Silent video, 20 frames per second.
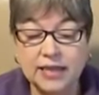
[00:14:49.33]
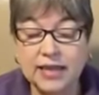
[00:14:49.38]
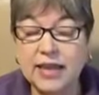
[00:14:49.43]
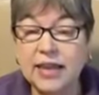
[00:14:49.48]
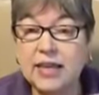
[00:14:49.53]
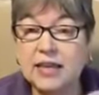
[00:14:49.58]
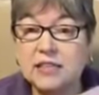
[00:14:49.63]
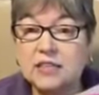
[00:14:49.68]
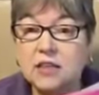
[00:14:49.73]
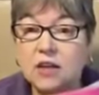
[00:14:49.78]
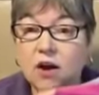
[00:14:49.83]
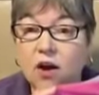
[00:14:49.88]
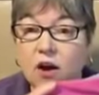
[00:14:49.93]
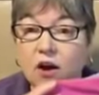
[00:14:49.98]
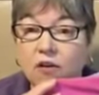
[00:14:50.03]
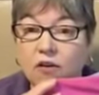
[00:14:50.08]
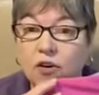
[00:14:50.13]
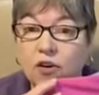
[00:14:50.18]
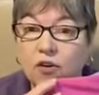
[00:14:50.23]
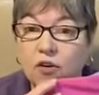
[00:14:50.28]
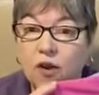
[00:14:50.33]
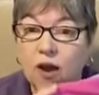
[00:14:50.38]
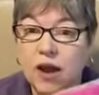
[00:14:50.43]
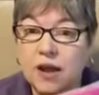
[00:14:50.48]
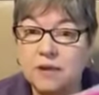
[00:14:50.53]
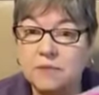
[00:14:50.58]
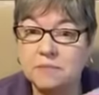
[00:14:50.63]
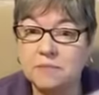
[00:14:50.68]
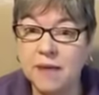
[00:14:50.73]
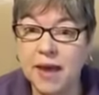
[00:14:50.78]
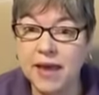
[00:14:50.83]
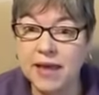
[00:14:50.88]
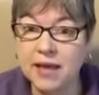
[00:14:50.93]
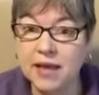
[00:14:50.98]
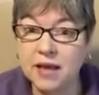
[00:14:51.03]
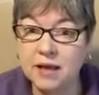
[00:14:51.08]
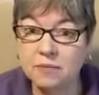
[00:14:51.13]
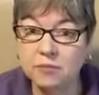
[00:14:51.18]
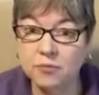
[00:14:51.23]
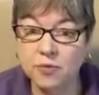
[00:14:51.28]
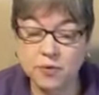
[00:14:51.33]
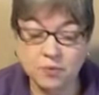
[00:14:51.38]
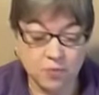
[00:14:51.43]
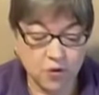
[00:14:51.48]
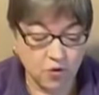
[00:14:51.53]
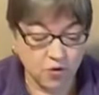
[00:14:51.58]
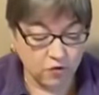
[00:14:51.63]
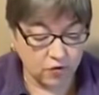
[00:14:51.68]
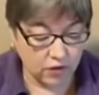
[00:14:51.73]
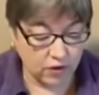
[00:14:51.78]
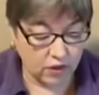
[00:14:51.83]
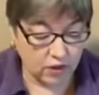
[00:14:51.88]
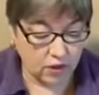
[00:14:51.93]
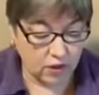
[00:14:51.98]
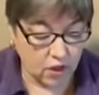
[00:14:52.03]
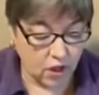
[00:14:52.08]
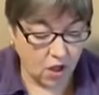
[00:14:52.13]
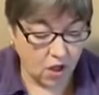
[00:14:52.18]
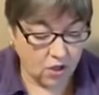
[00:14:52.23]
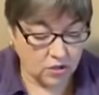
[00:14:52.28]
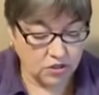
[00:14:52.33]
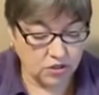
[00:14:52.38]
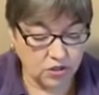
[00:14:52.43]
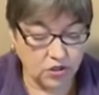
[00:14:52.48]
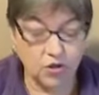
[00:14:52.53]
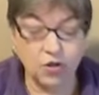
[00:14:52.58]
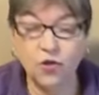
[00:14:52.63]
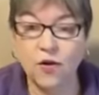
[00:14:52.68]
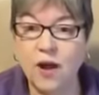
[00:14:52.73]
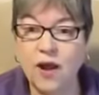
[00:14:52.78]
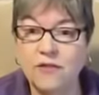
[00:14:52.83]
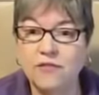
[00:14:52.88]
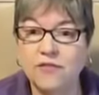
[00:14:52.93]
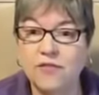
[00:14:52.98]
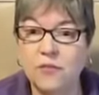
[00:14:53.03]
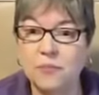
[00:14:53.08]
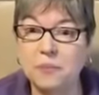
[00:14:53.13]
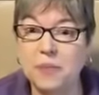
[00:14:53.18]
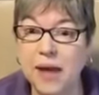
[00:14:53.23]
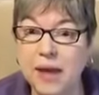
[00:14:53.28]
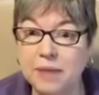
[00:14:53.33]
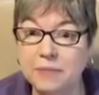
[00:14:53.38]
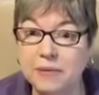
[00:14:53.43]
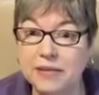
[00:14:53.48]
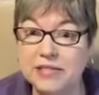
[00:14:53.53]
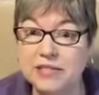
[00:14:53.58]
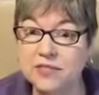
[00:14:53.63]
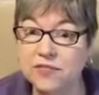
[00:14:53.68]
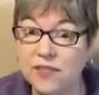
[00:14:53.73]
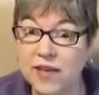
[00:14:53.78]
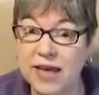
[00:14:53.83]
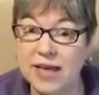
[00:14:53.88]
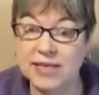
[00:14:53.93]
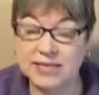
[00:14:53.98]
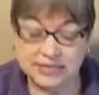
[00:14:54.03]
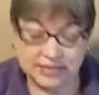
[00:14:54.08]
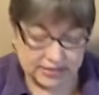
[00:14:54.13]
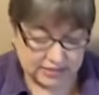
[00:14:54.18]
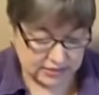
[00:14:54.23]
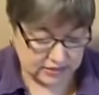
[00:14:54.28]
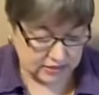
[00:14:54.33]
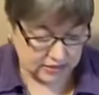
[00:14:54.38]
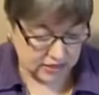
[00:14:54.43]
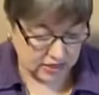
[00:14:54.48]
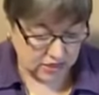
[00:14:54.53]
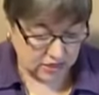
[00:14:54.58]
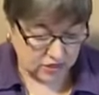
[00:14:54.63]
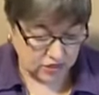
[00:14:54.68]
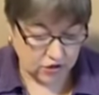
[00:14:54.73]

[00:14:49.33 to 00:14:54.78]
These are great makeup removing cloths. They're great for babies' faces.